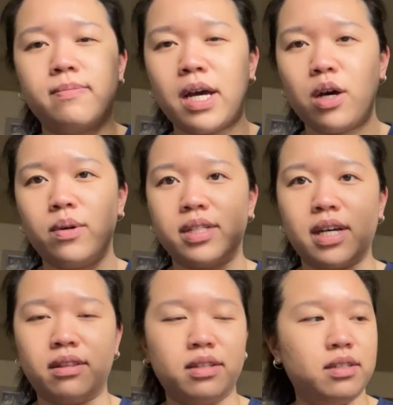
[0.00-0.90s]
i always
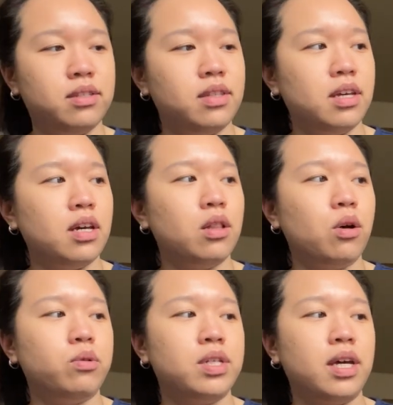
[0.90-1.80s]
get these the
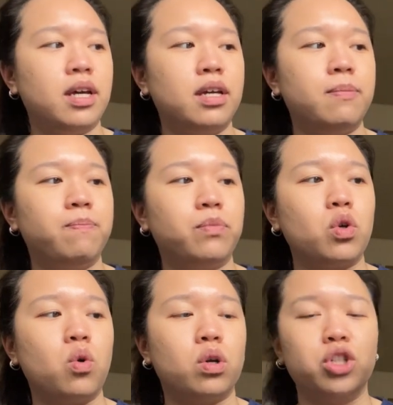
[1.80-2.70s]
elote
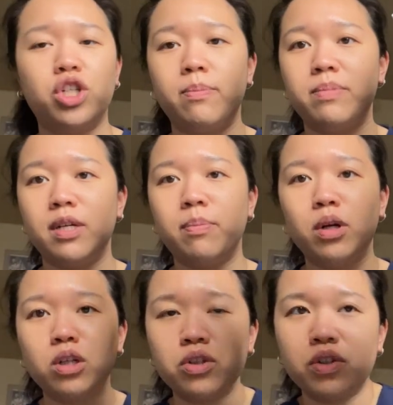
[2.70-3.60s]
corn chip
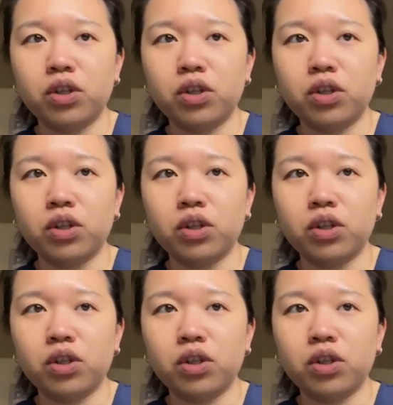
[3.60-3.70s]
dippers